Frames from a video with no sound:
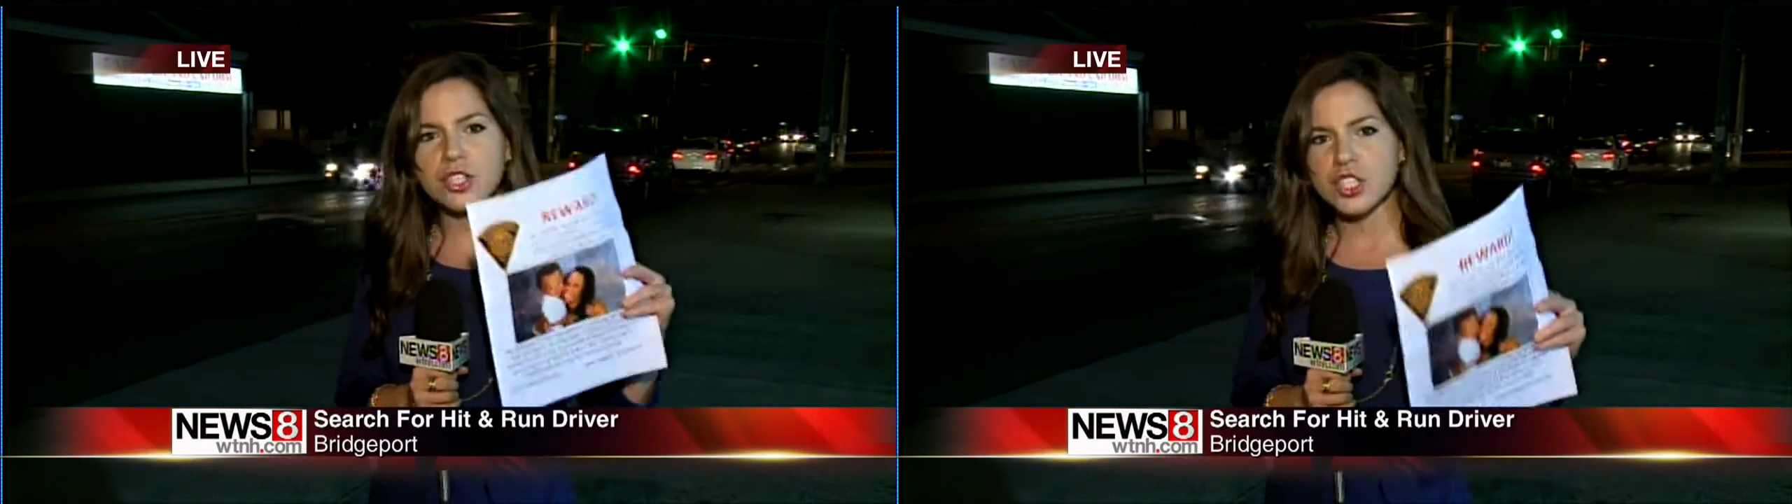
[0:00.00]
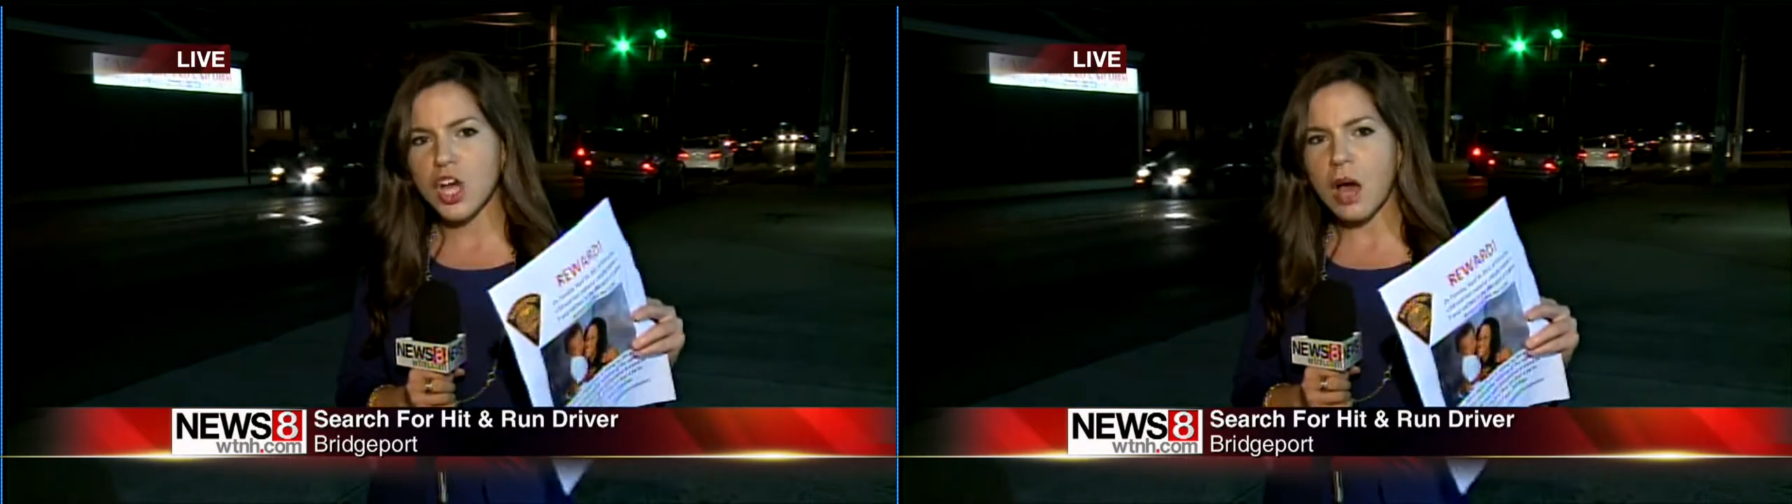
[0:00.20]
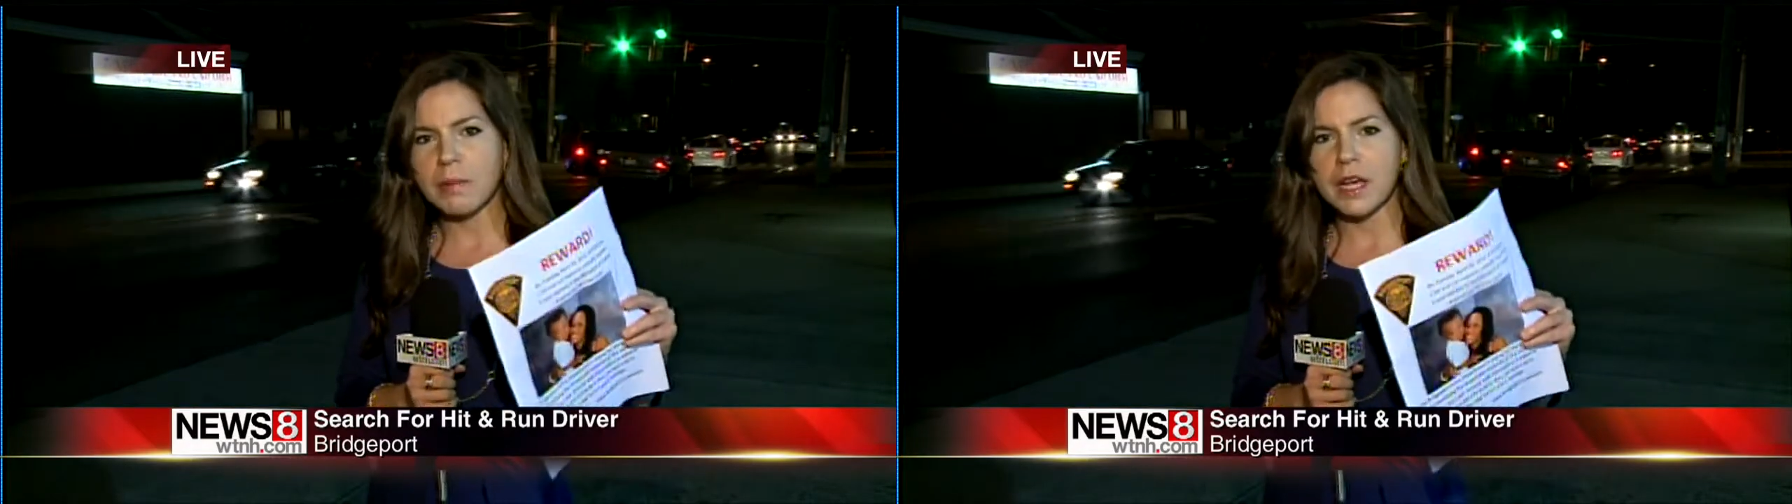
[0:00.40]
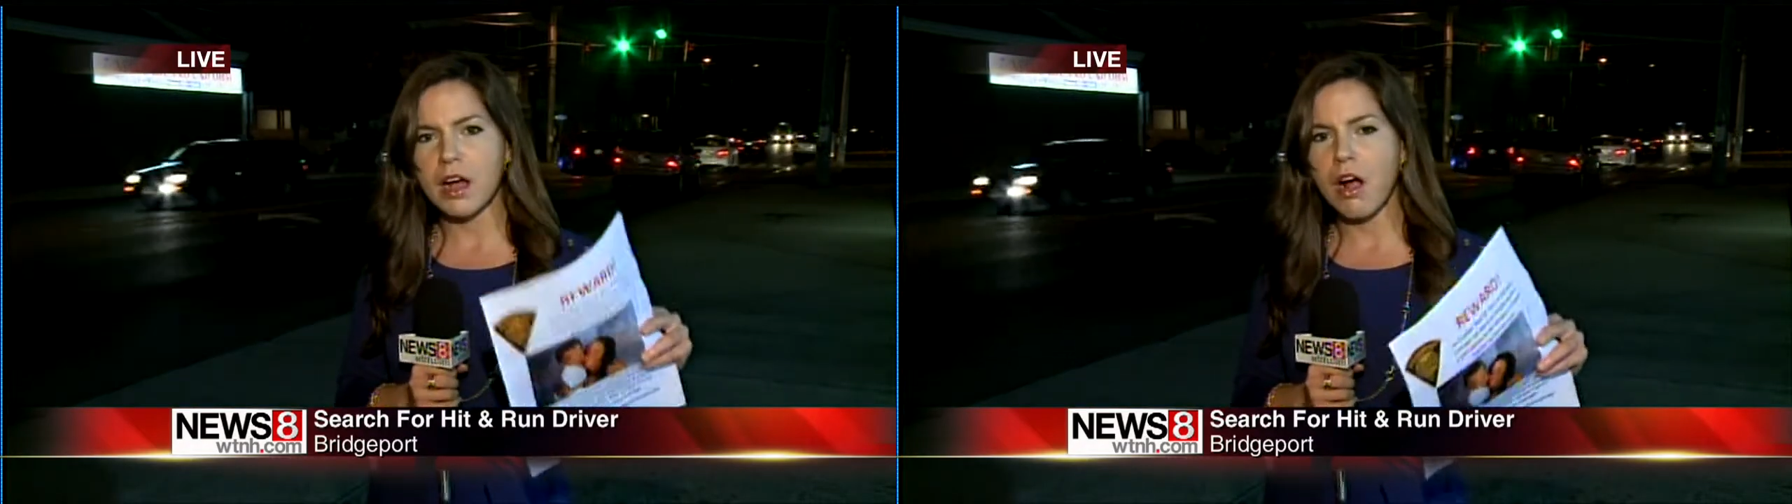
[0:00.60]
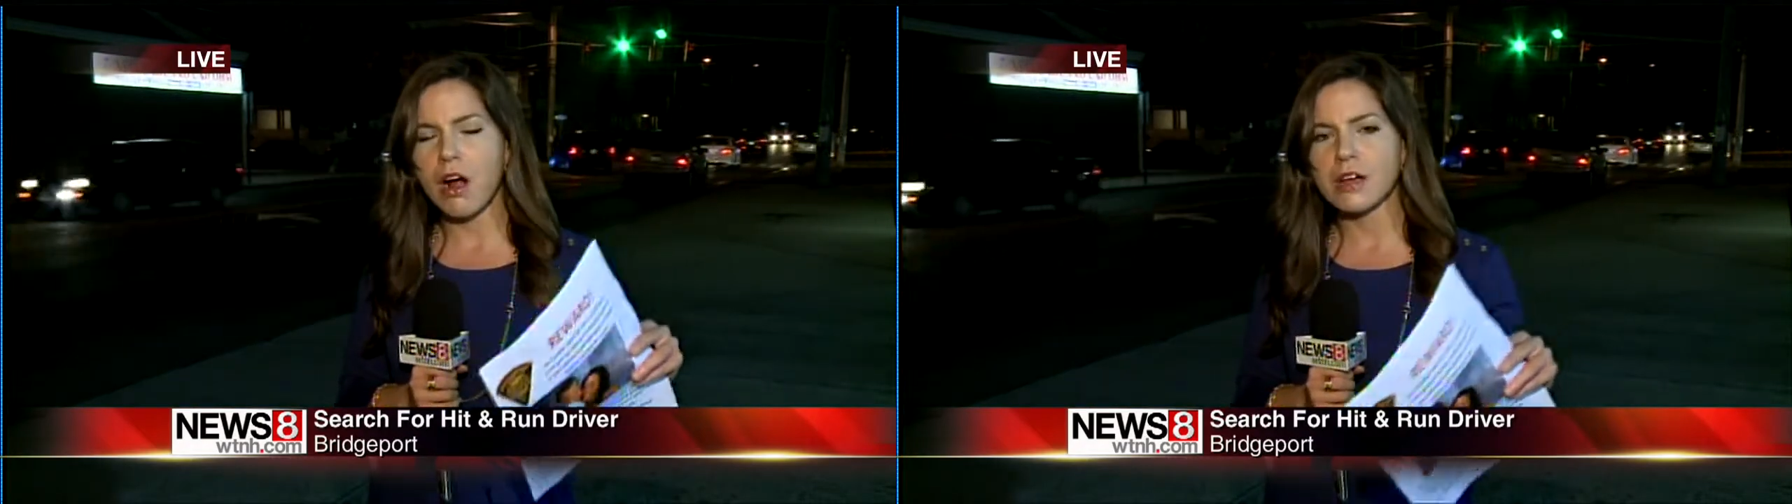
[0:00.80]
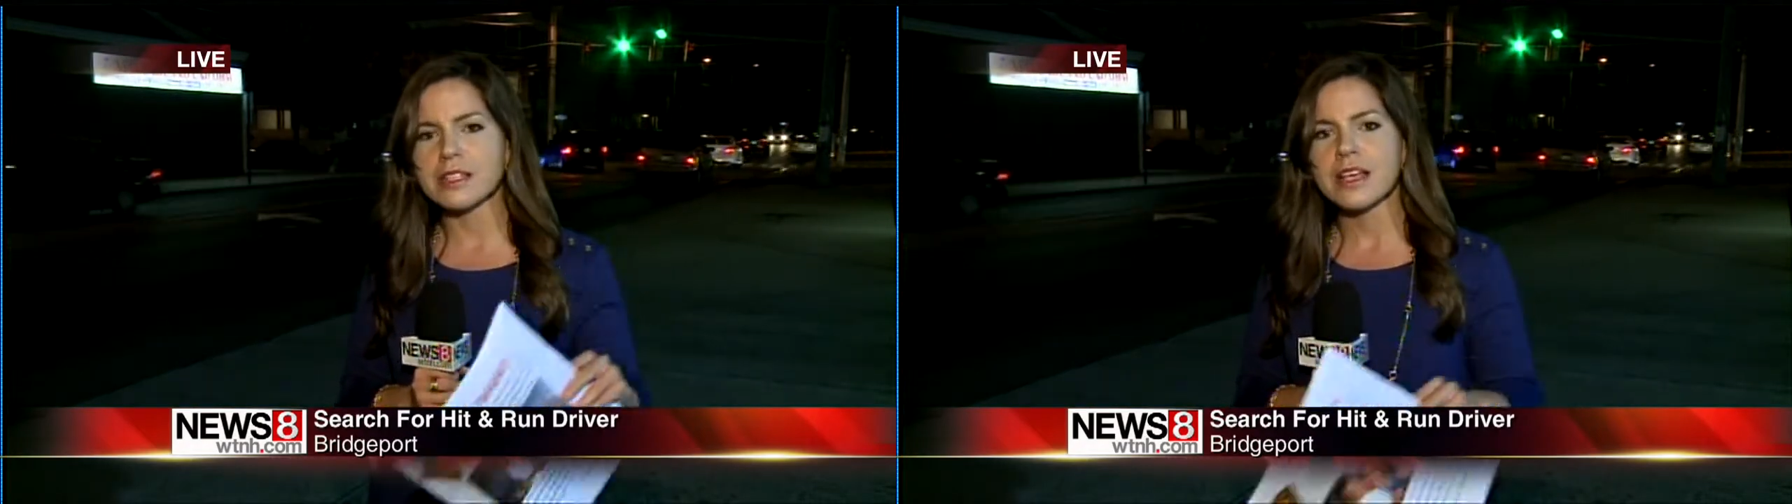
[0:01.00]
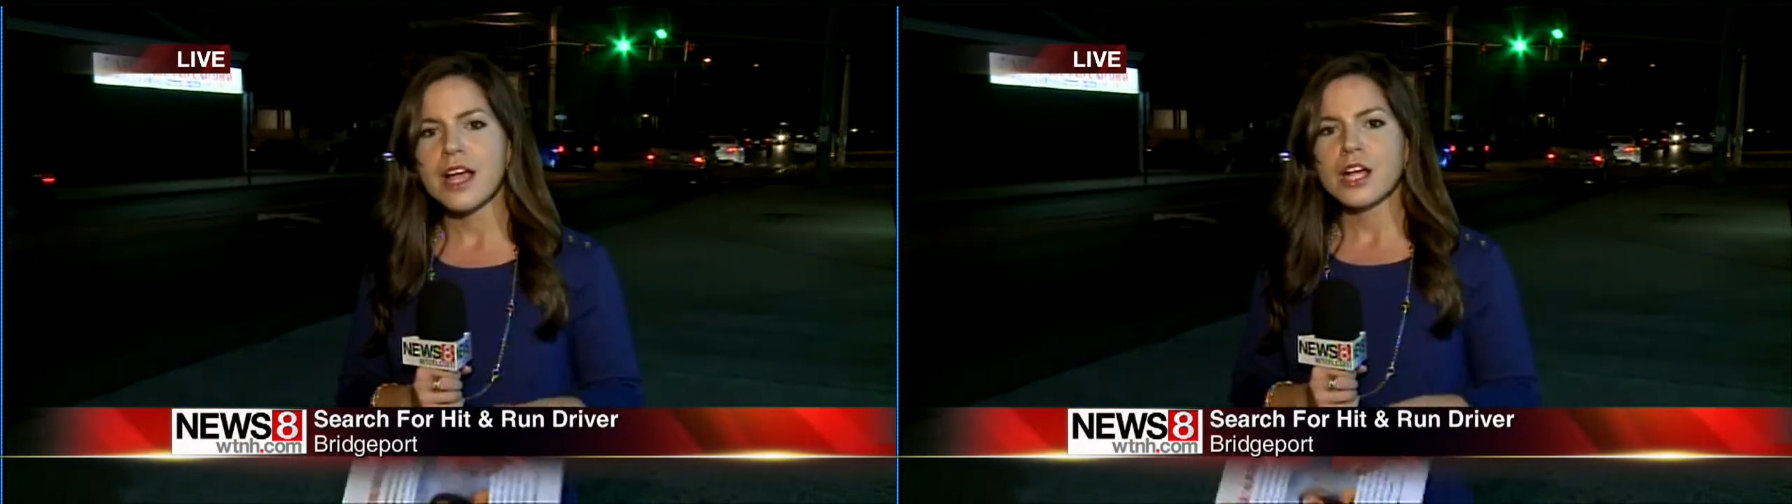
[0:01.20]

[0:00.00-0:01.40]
stopping cars,